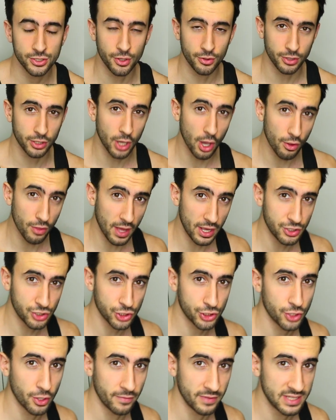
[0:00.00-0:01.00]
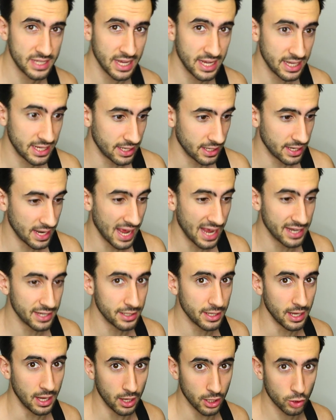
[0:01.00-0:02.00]
So the girl that I'd just overtaken had
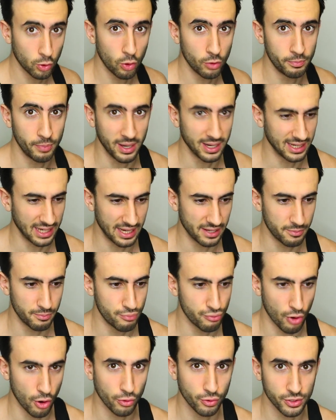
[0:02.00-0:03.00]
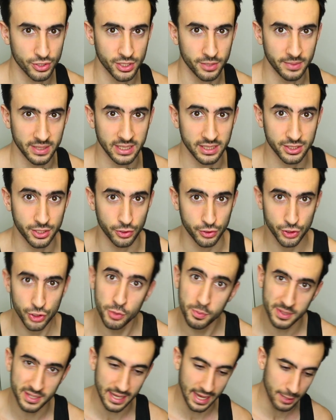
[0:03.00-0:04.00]
her quad bike like broke or something, so
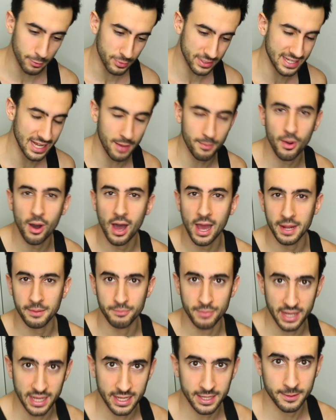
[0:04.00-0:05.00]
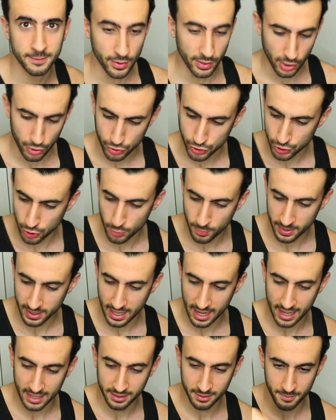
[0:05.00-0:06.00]
Super Dad was now behind me. So it goes Super
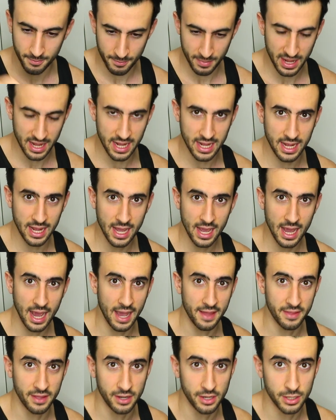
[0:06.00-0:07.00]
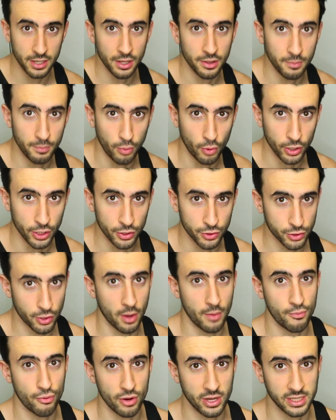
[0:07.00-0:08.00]
Dad, me, and then another boy who's
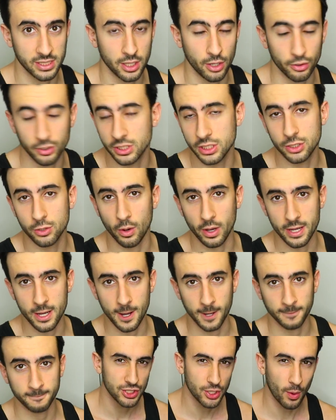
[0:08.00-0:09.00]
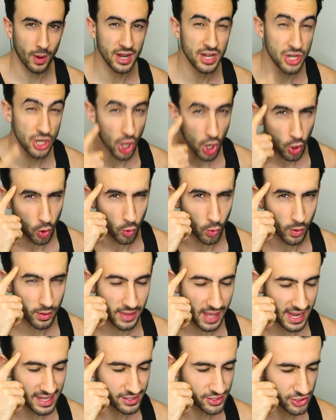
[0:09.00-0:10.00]
going pretty slow because he's quite young. So I know
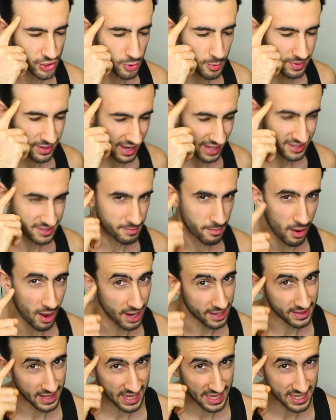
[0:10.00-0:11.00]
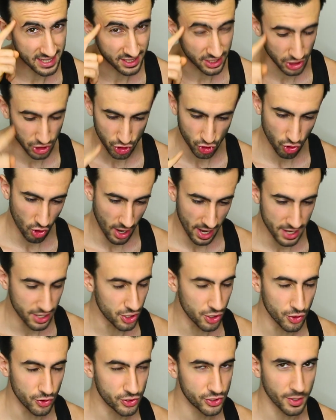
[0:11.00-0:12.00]
that in Super Dad's mind that he's gonna try and
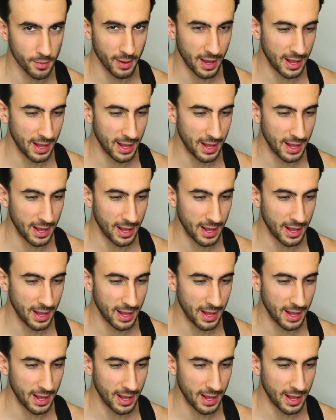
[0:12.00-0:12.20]
do some